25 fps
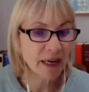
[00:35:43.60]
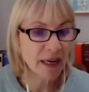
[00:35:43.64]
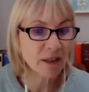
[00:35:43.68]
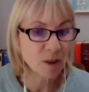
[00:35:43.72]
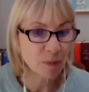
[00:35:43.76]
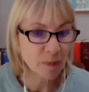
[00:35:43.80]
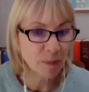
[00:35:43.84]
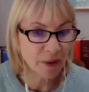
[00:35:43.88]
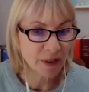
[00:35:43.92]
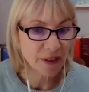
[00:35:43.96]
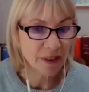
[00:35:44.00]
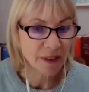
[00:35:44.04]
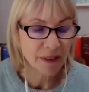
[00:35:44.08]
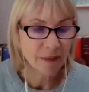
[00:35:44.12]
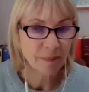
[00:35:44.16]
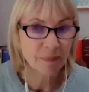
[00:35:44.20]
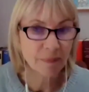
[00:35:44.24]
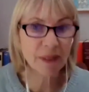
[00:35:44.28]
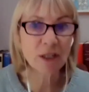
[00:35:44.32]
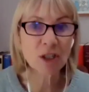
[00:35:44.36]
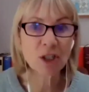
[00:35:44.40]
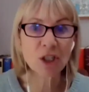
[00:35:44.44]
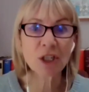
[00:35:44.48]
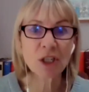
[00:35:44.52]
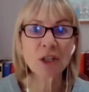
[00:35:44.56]
husband
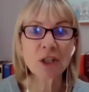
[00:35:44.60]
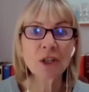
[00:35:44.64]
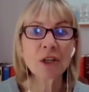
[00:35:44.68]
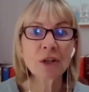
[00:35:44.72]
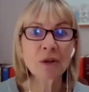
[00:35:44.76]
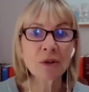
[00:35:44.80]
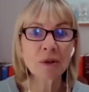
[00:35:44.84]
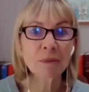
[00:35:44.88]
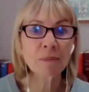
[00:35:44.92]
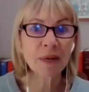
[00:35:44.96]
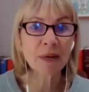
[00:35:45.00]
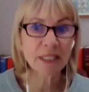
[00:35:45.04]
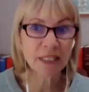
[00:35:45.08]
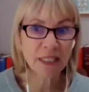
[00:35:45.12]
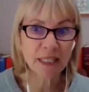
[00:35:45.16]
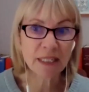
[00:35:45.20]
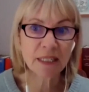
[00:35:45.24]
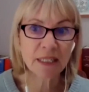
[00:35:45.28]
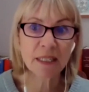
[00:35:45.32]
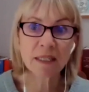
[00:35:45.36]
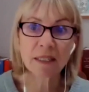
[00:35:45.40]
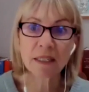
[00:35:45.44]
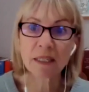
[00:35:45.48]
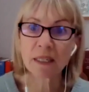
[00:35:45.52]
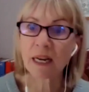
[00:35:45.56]
because she knew that my
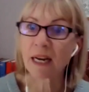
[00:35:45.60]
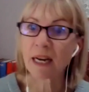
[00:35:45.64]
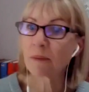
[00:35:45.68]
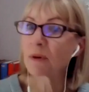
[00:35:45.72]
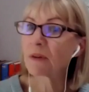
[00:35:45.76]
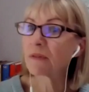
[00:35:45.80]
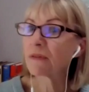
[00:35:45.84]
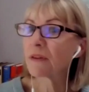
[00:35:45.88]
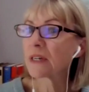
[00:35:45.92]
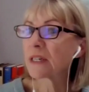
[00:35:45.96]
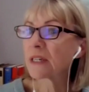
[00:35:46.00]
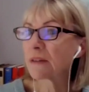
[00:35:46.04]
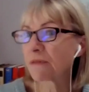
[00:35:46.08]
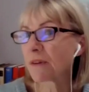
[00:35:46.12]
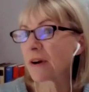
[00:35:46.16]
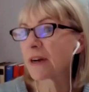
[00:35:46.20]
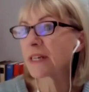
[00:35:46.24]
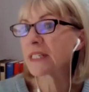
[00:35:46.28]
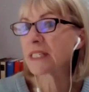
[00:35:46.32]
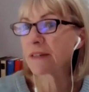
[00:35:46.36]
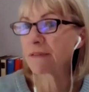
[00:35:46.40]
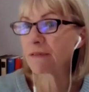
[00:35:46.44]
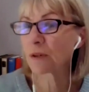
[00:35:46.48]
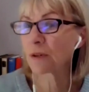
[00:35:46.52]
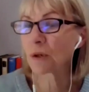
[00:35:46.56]
sisters and I would find it very
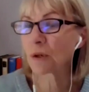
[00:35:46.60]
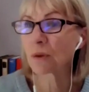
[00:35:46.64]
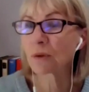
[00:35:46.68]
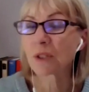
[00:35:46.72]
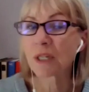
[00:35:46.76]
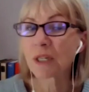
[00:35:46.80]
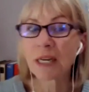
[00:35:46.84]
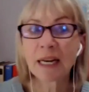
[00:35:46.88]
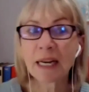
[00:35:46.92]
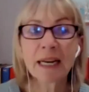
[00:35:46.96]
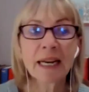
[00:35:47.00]
difficult.